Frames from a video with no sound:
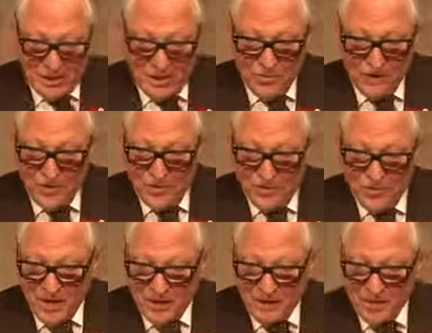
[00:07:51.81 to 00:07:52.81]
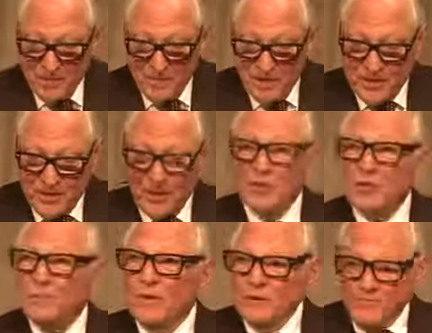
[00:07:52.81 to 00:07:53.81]
I would like to mention in
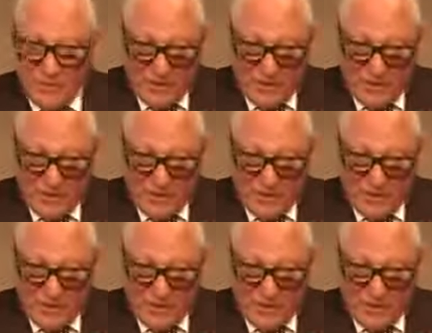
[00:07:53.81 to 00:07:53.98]
particular my